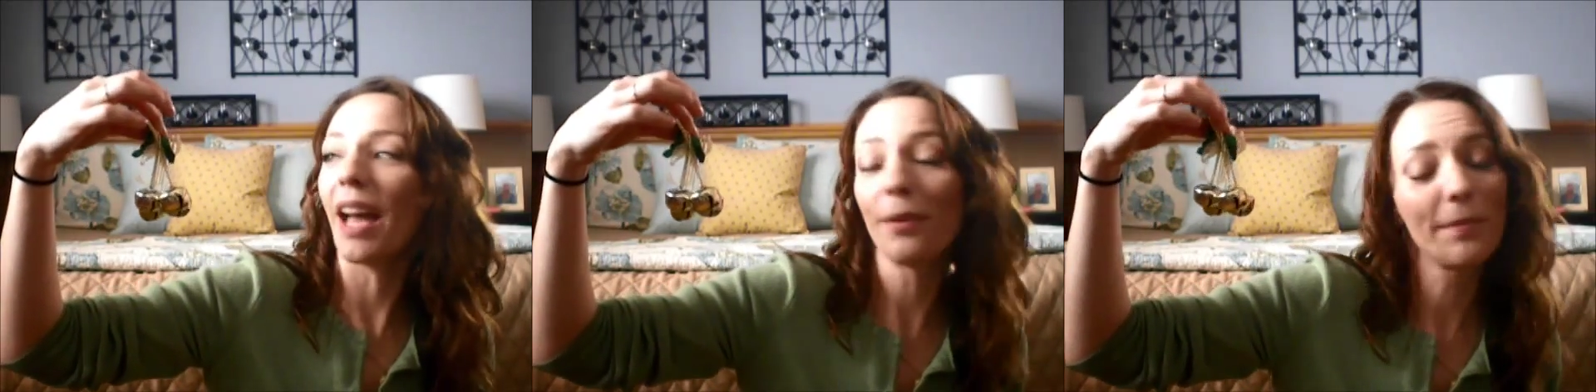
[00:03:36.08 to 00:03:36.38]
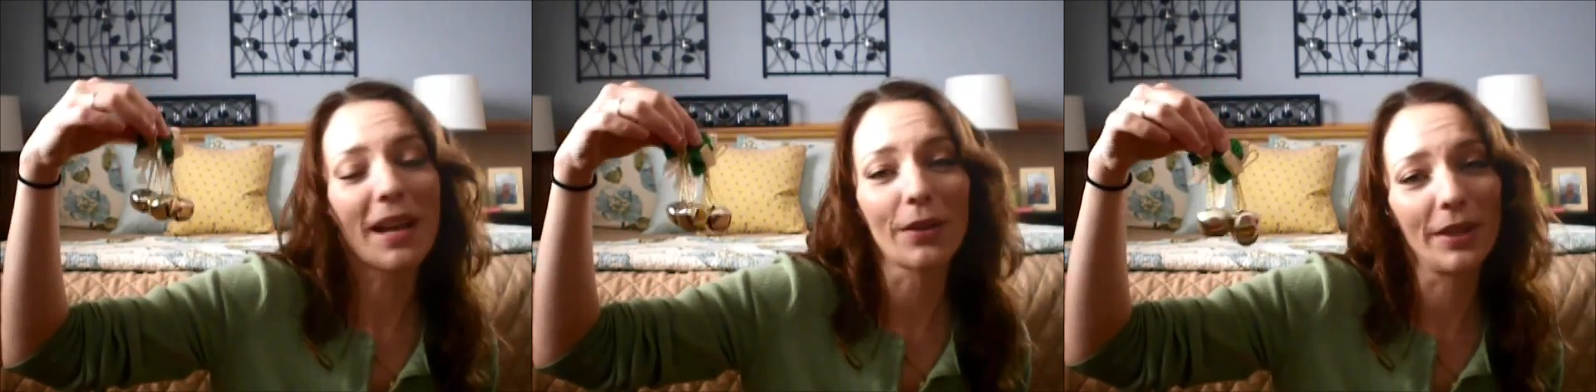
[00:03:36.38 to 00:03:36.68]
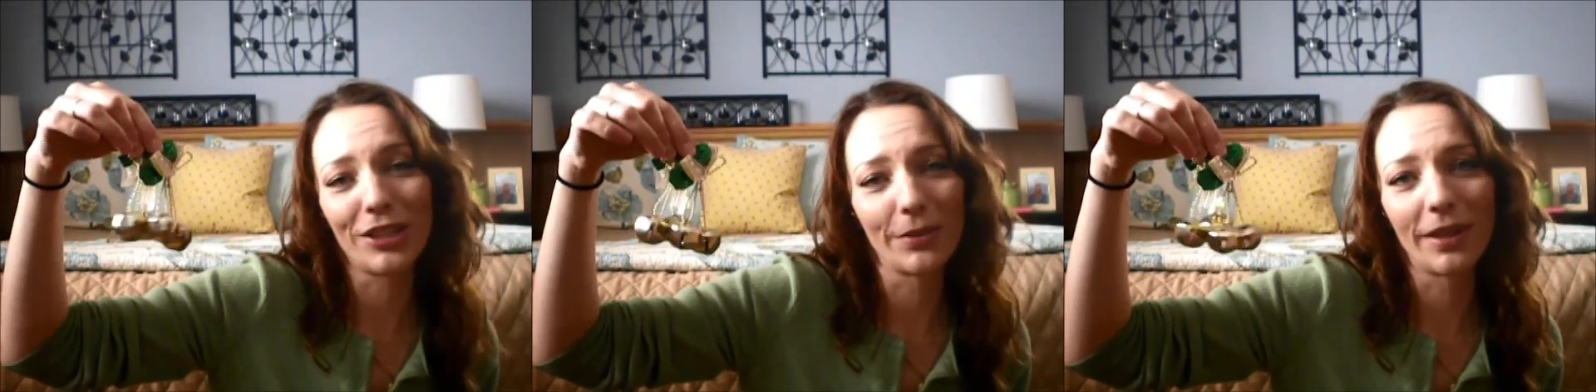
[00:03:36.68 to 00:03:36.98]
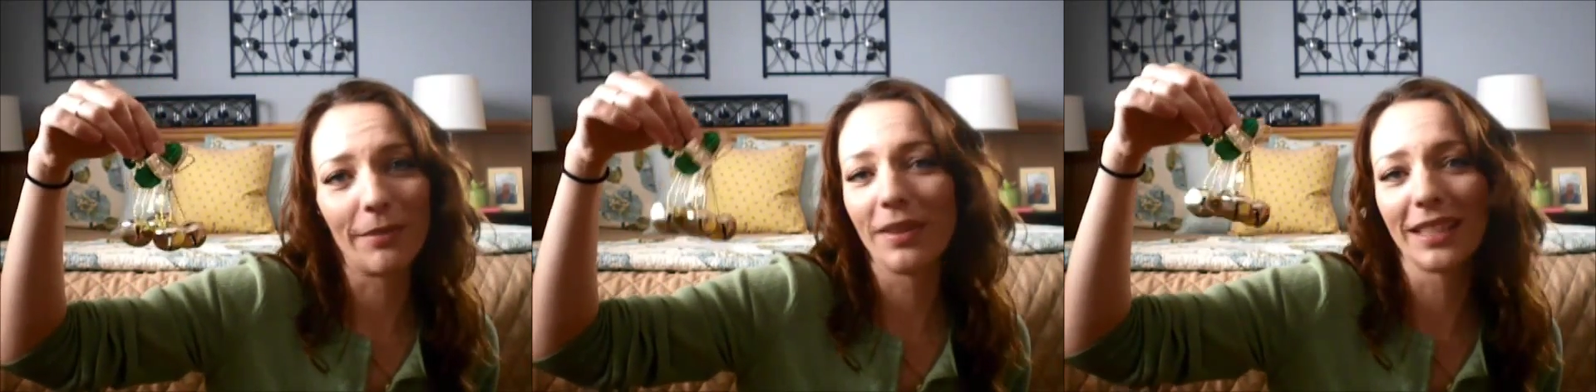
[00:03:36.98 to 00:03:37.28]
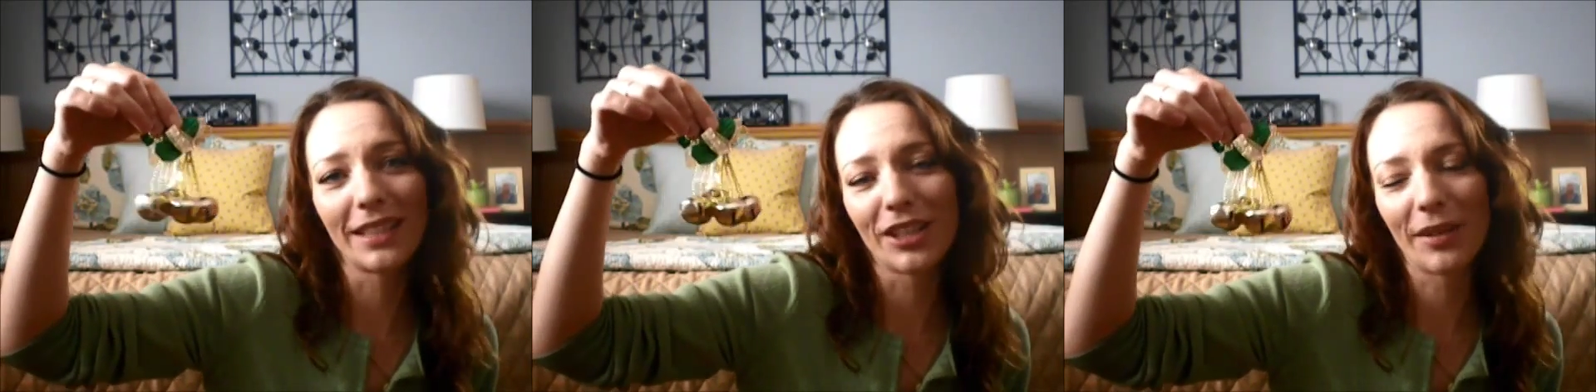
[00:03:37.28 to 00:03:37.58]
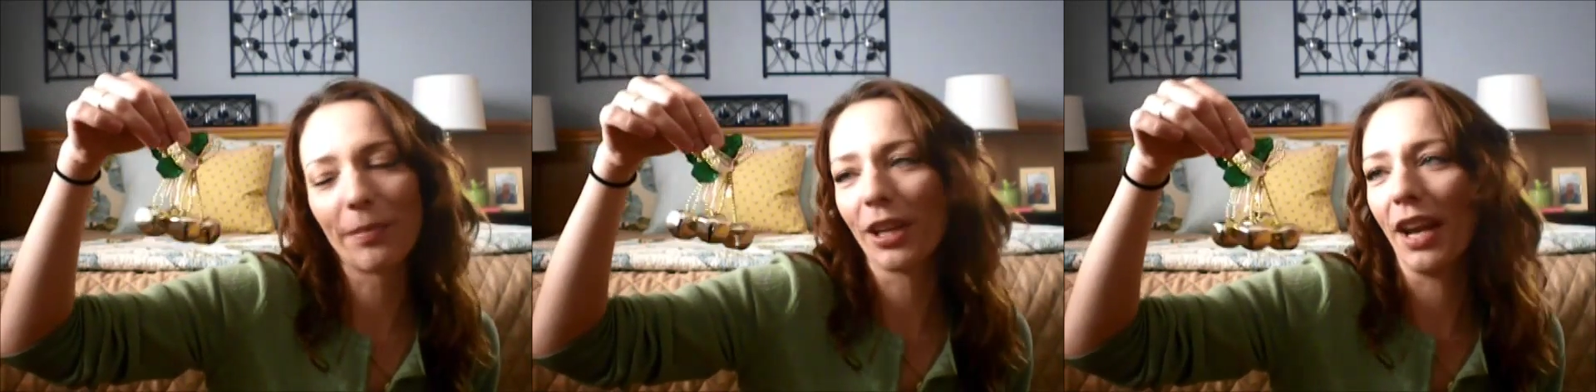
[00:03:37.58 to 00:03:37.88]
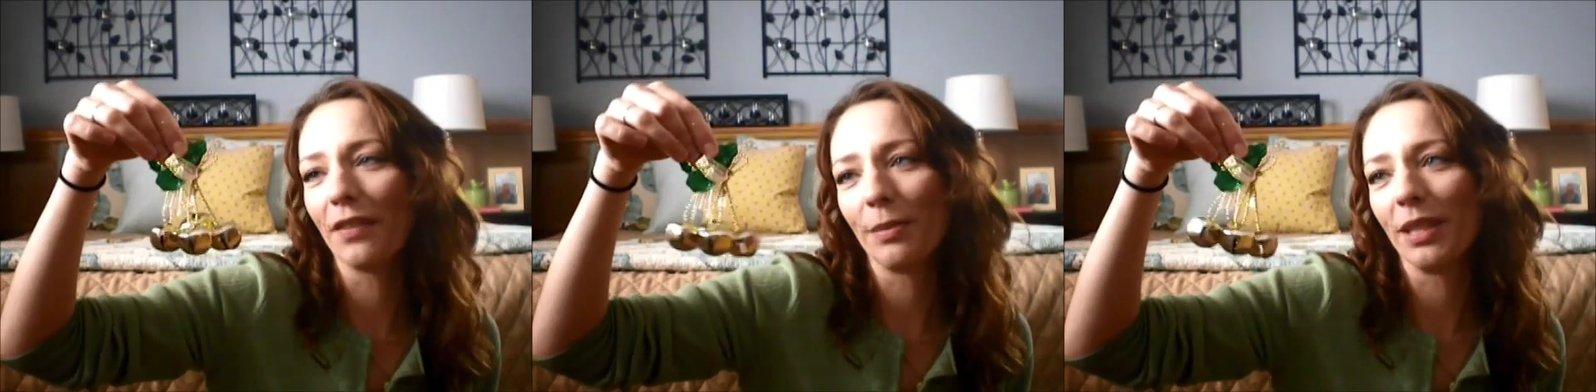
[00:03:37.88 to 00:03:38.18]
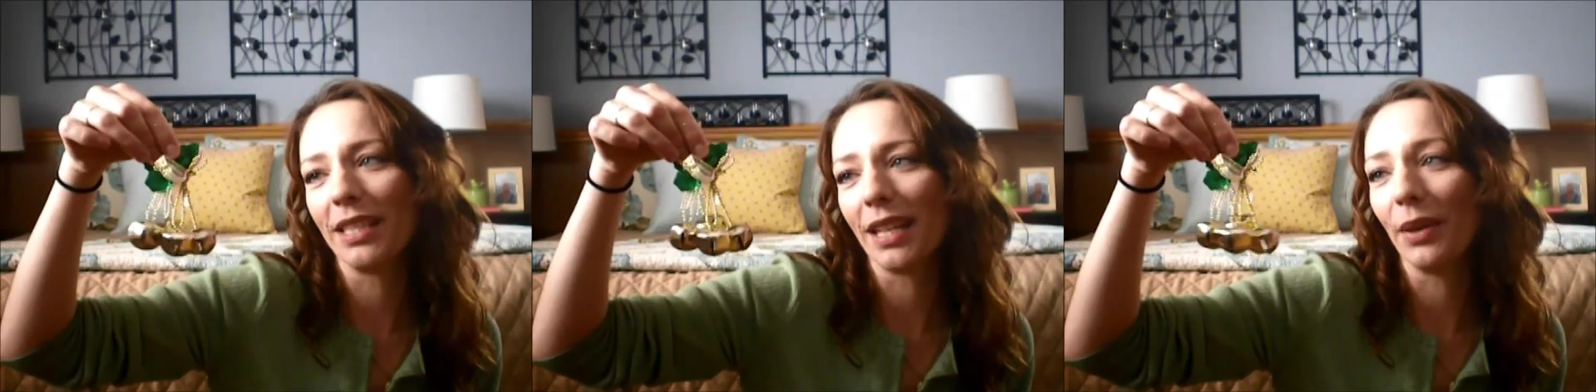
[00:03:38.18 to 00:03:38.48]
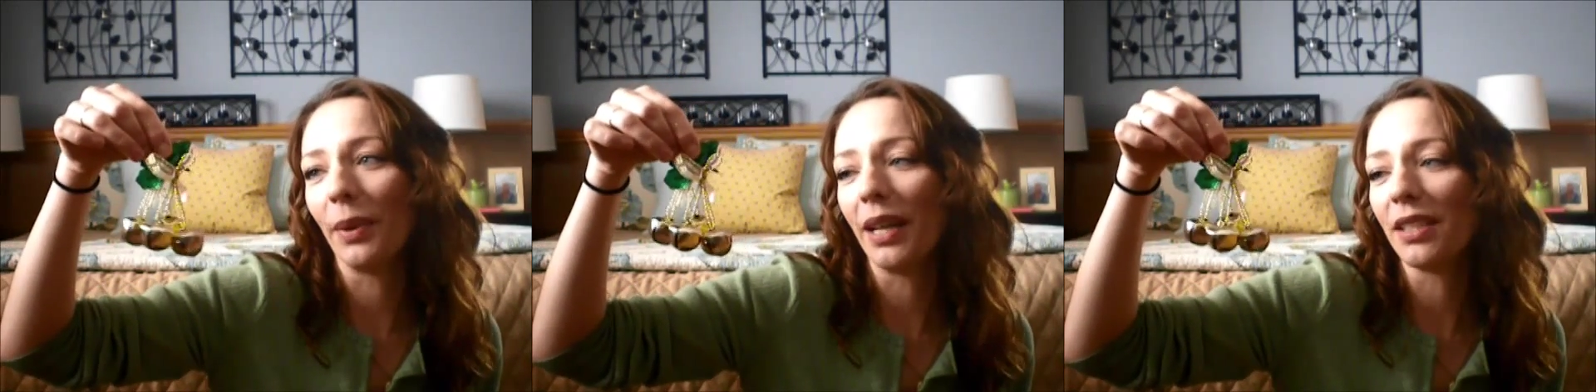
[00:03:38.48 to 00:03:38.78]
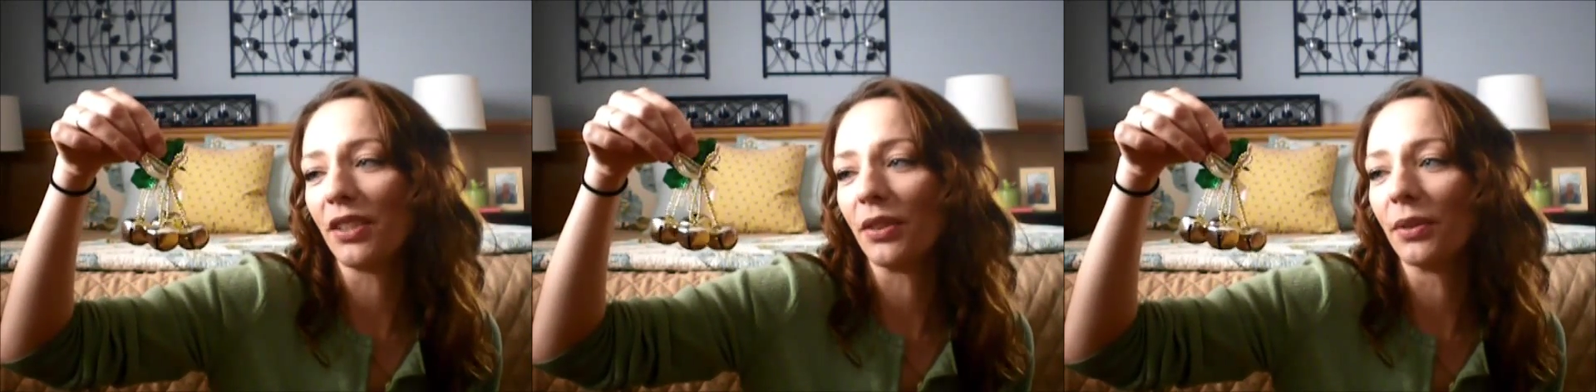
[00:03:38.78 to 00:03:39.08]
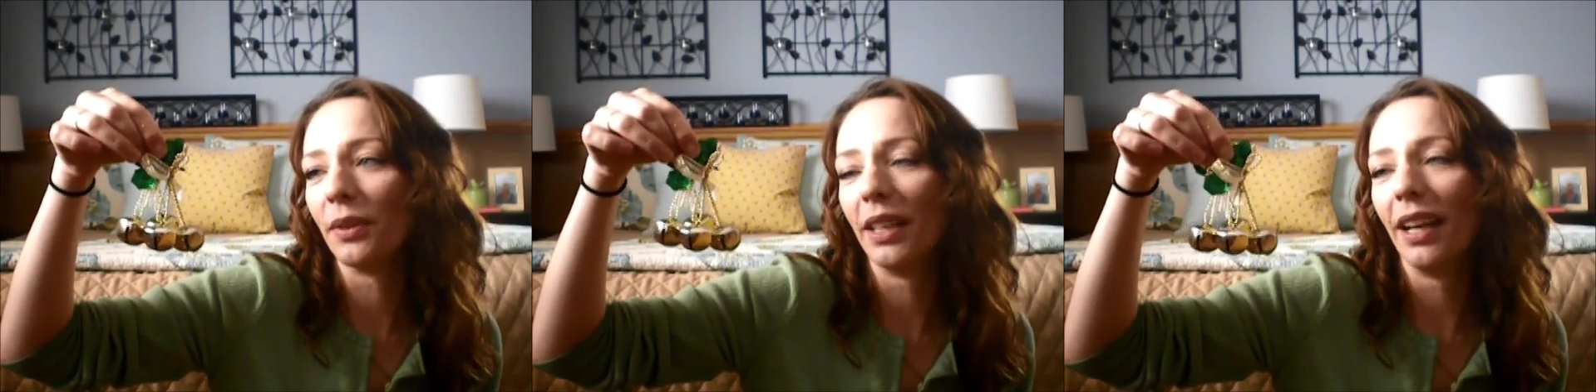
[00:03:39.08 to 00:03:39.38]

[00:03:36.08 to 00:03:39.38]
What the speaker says: I'm not quite sure what I'm... This is going to have to be a DIY, too.